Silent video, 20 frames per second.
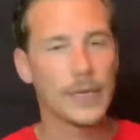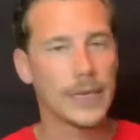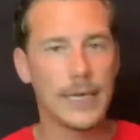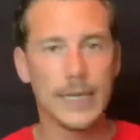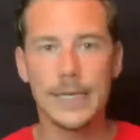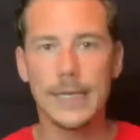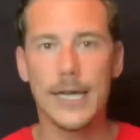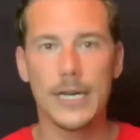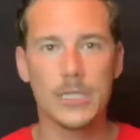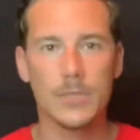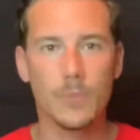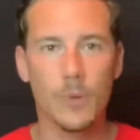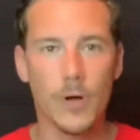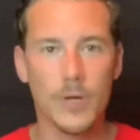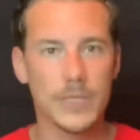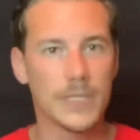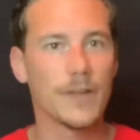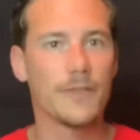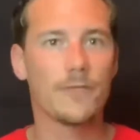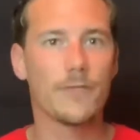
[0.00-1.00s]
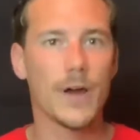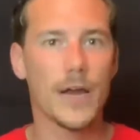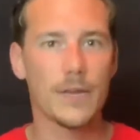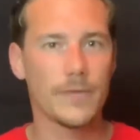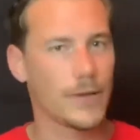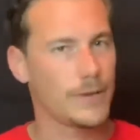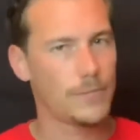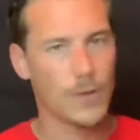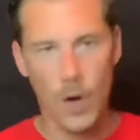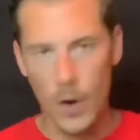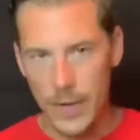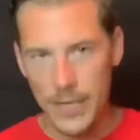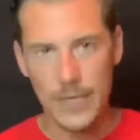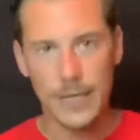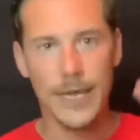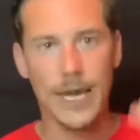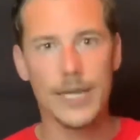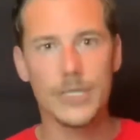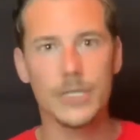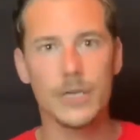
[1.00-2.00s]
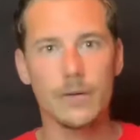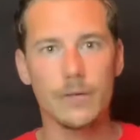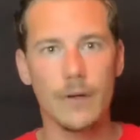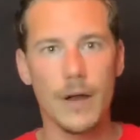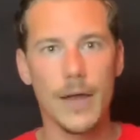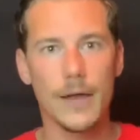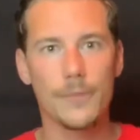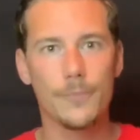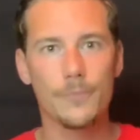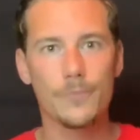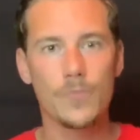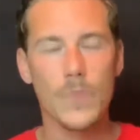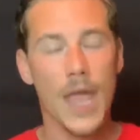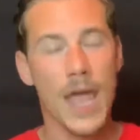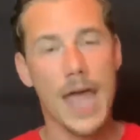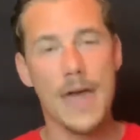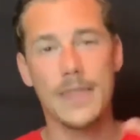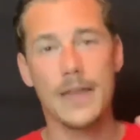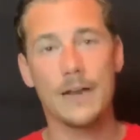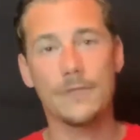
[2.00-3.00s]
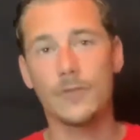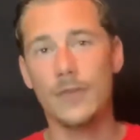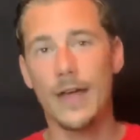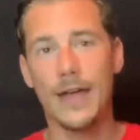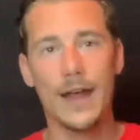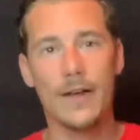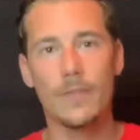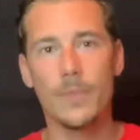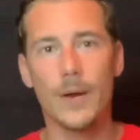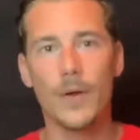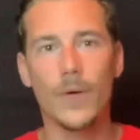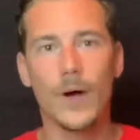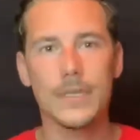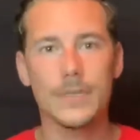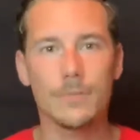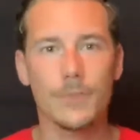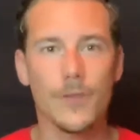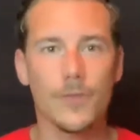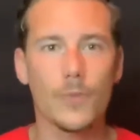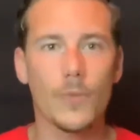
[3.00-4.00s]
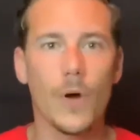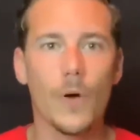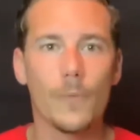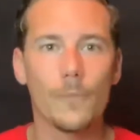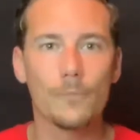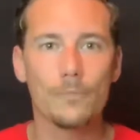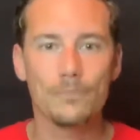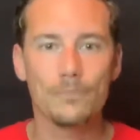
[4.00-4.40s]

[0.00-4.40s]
He can catch the ball. Is he afraid of it? No, he can catch it, right? And then after that, everybody wants him to throw.